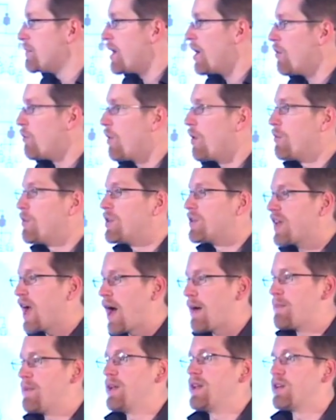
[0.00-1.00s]
about what was
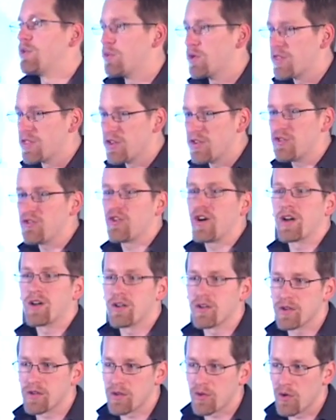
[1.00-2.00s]
happening with the
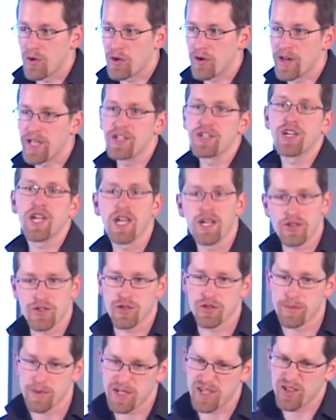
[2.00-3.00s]
struggle or
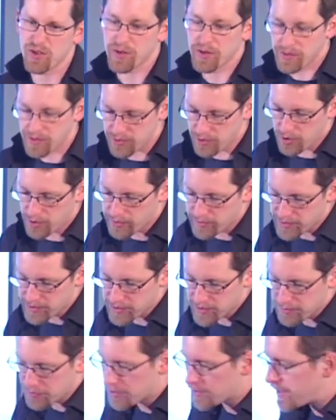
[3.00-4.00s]
educational materials or all of these
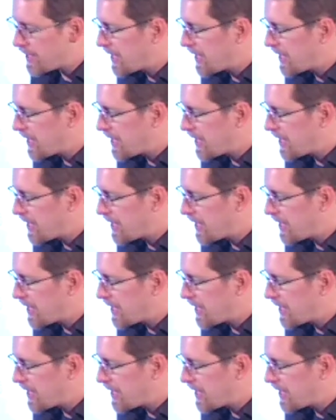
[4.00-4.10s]
different